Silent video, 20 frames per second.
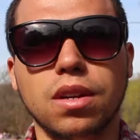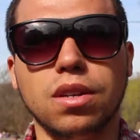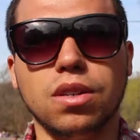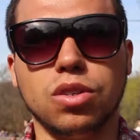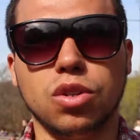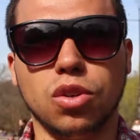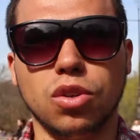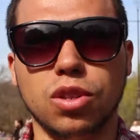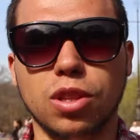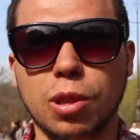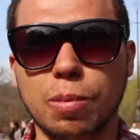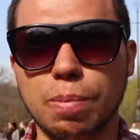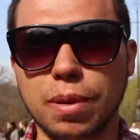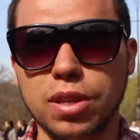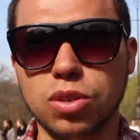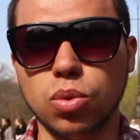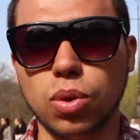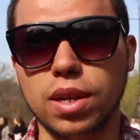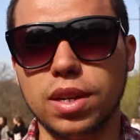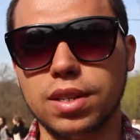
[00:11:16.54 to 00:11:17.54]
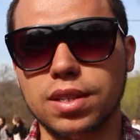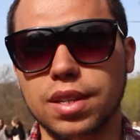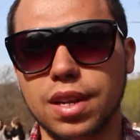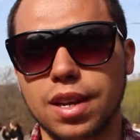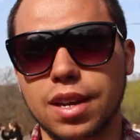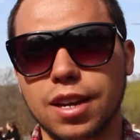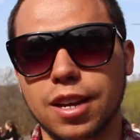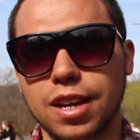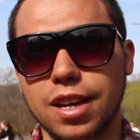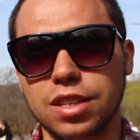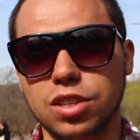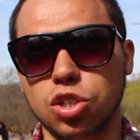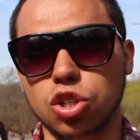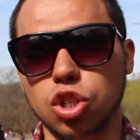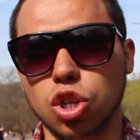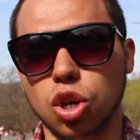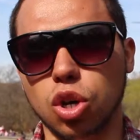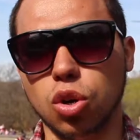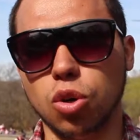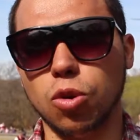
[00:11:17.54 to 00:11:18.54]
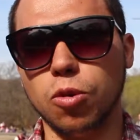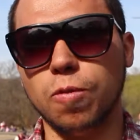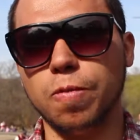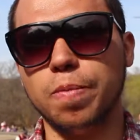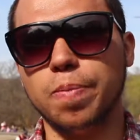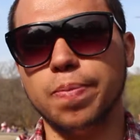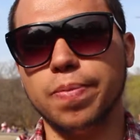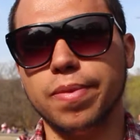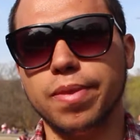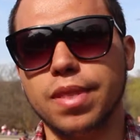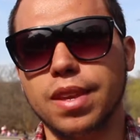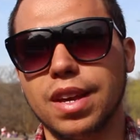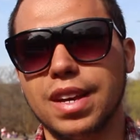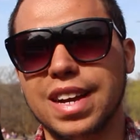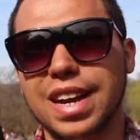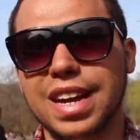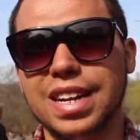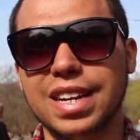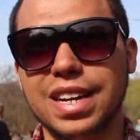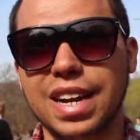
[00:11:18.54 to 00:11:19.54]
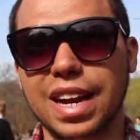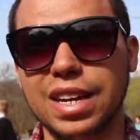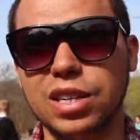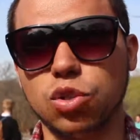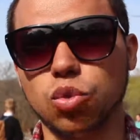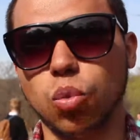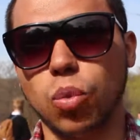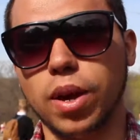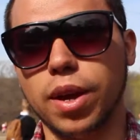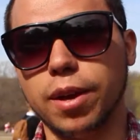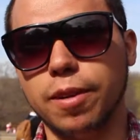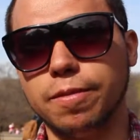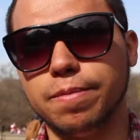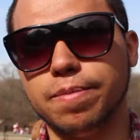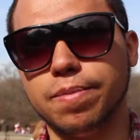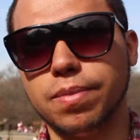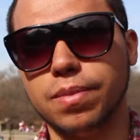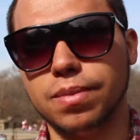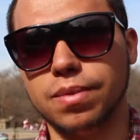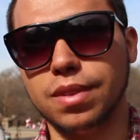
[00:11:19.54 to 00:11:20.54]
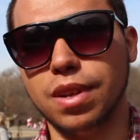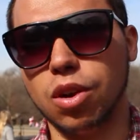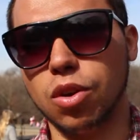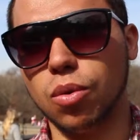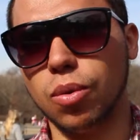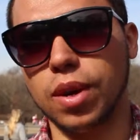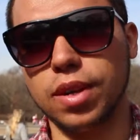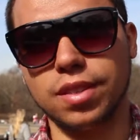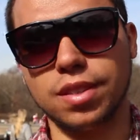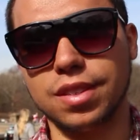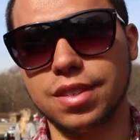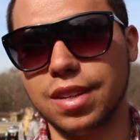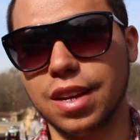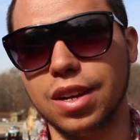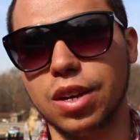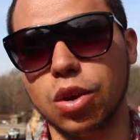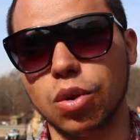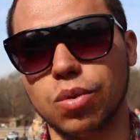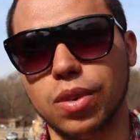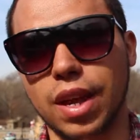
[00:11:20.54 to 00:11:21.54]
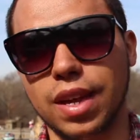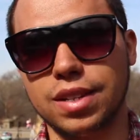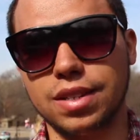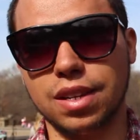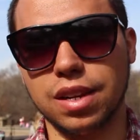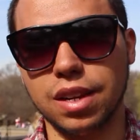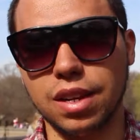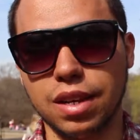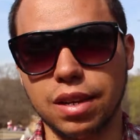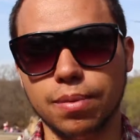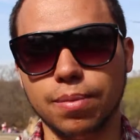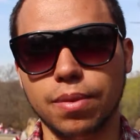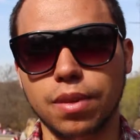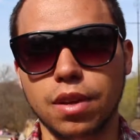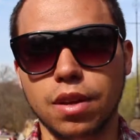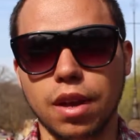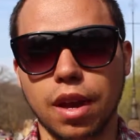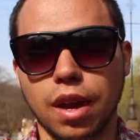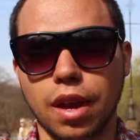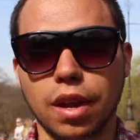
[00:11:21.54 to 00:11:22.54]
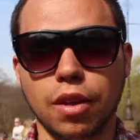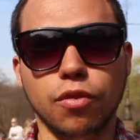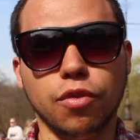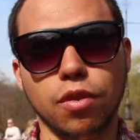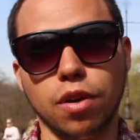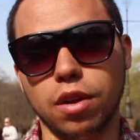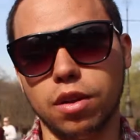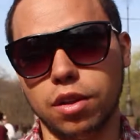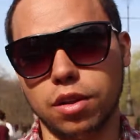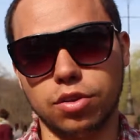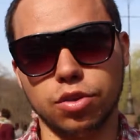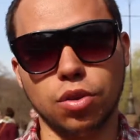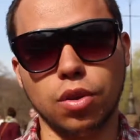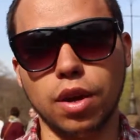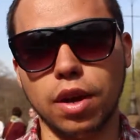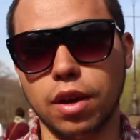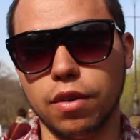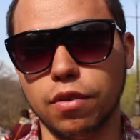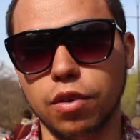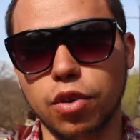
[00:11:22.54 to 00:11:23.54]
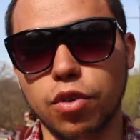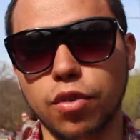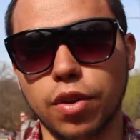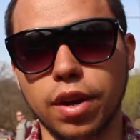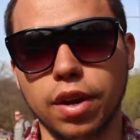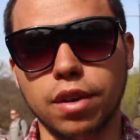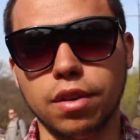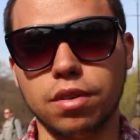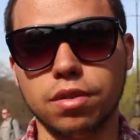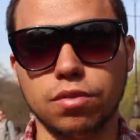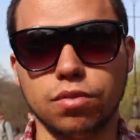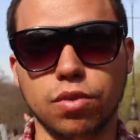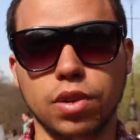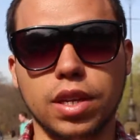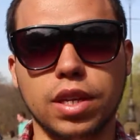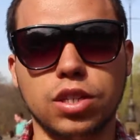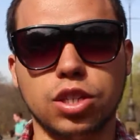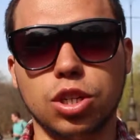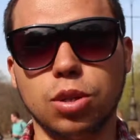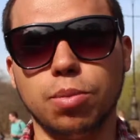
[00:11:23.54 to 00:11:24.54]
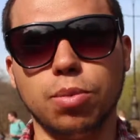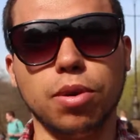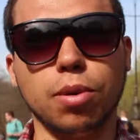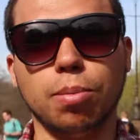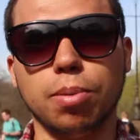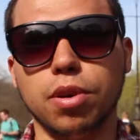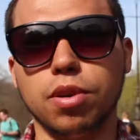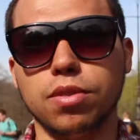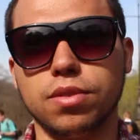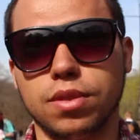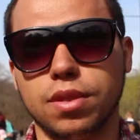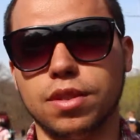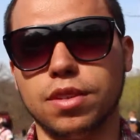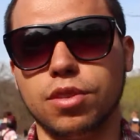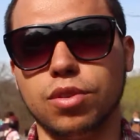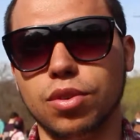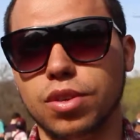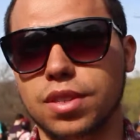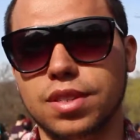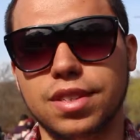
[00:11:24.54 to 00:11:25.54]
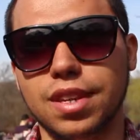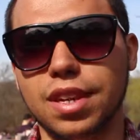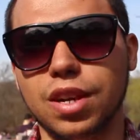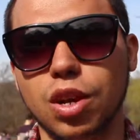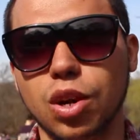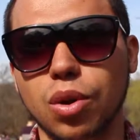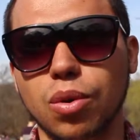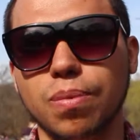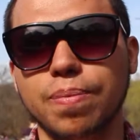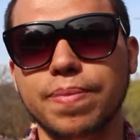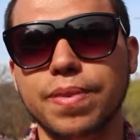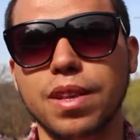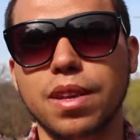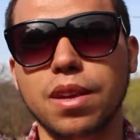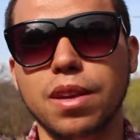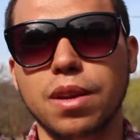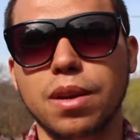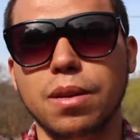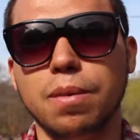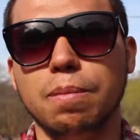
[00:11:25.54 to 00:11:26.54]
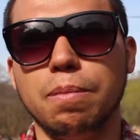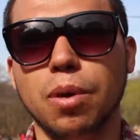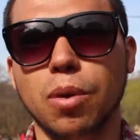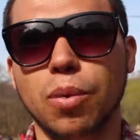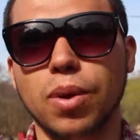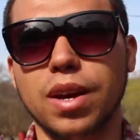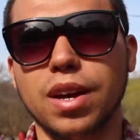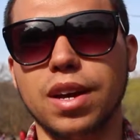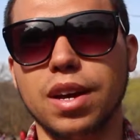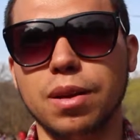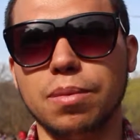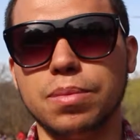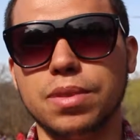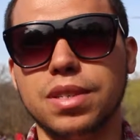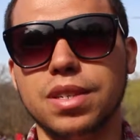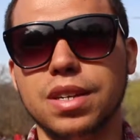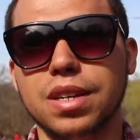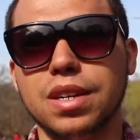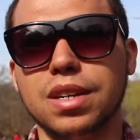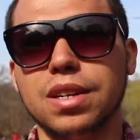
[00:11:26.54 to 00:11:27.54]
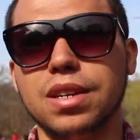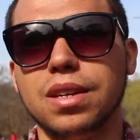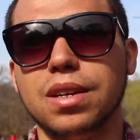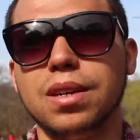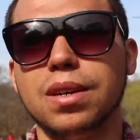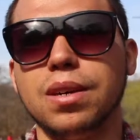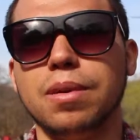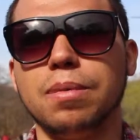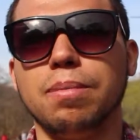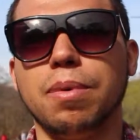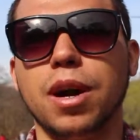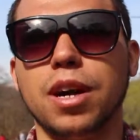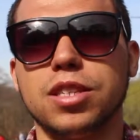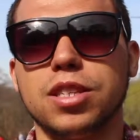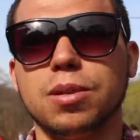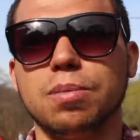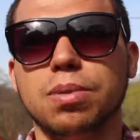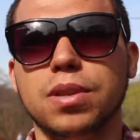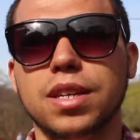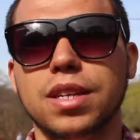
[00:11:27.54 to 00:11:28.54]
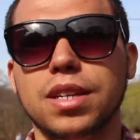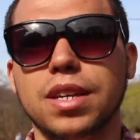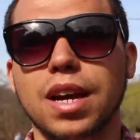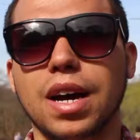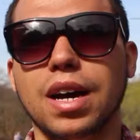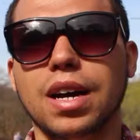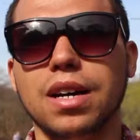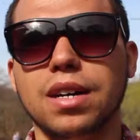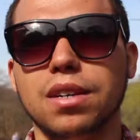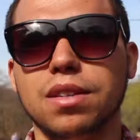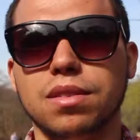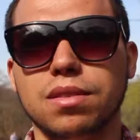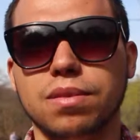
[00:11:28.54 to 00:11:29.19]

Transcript: So the best way to say is no in a nice way. There are ways to say no nicely, and unless you have a great relationship with a person, you can say no. But when it comes to possibly not